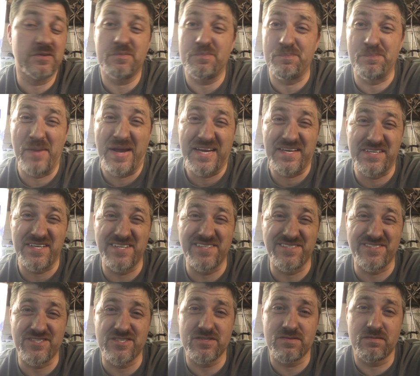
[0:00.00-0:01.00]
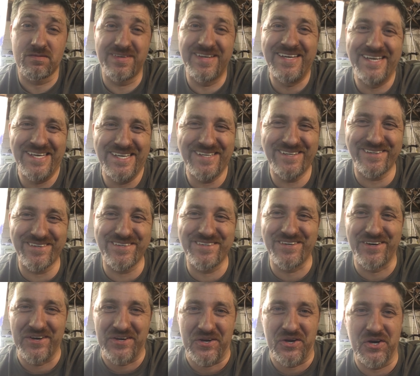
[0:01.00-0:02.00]
maintenance
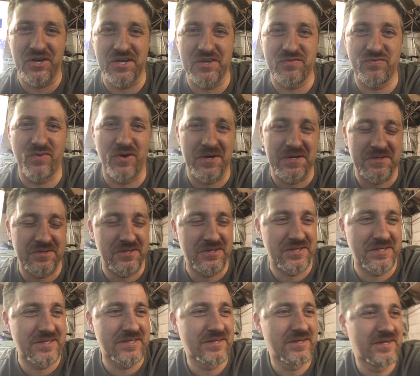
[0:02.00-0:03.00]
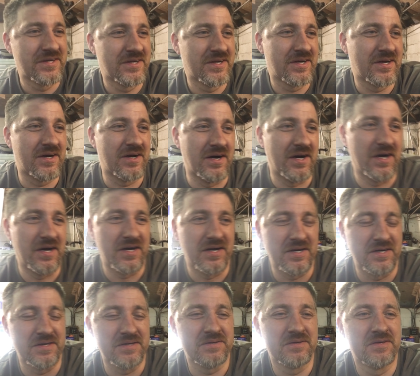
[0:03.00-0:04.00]
done on it finally.
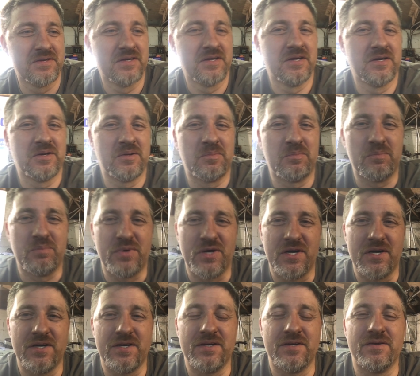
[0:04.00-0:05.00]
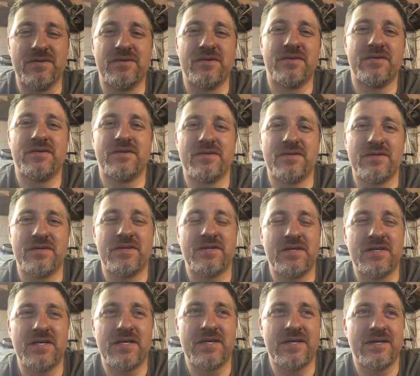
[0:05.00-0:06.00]
Uh, but
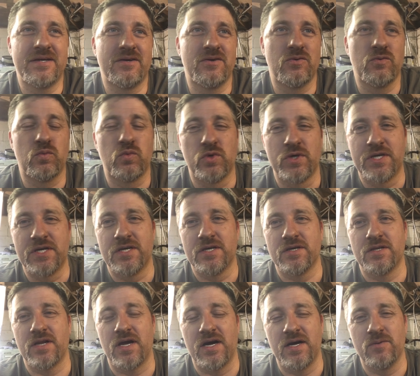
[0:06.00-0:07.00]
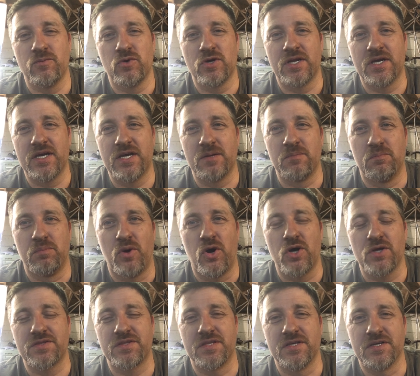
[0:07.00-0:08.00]
when I went ahead and
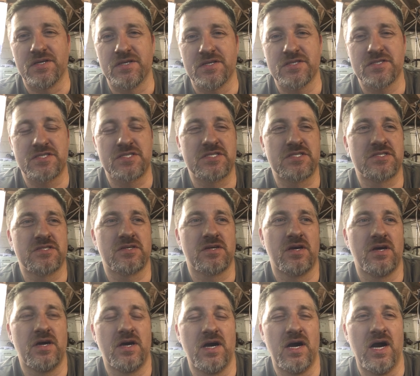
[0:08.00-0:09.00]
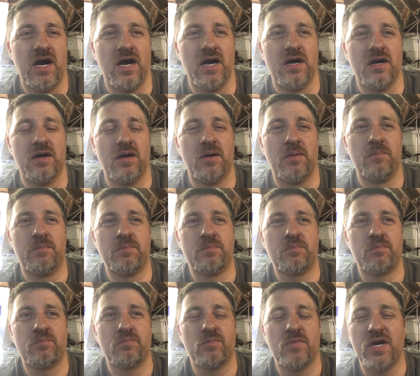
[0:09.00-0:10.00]
bought this, um,
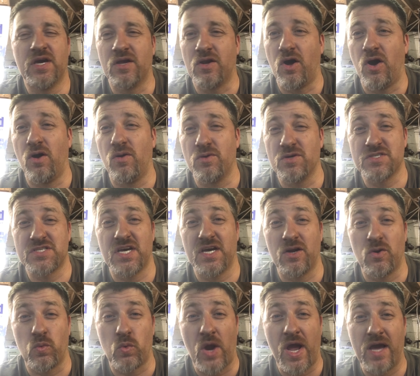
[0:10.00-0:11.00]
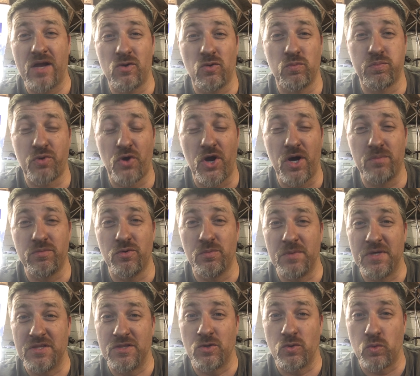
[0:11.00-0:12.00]
it always had a rattle problem
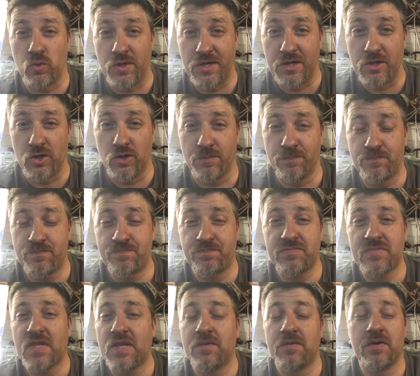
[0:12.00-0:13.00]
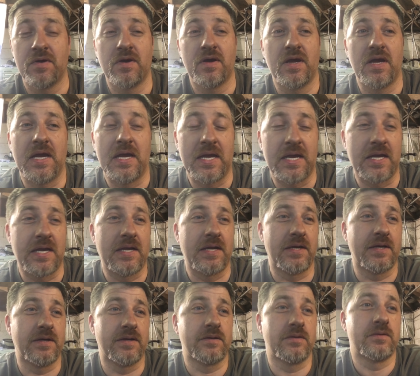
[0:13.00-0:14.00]
in the rear.
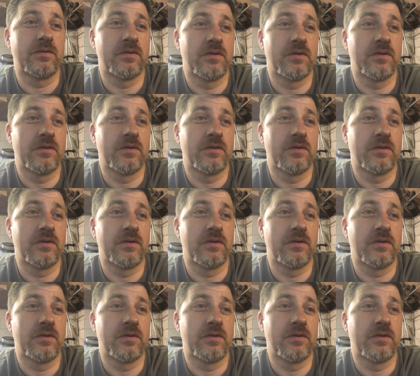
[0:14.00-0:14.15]
And